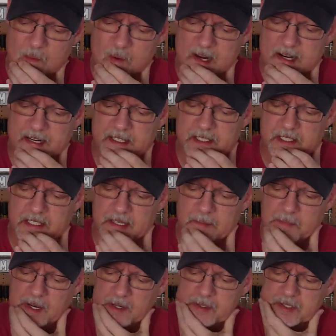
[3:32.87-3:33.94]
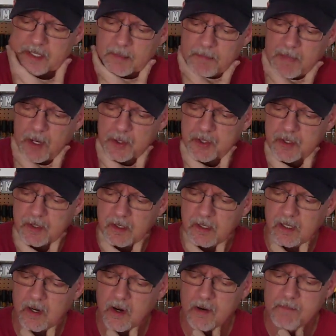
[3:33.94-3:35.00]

what is the most emotional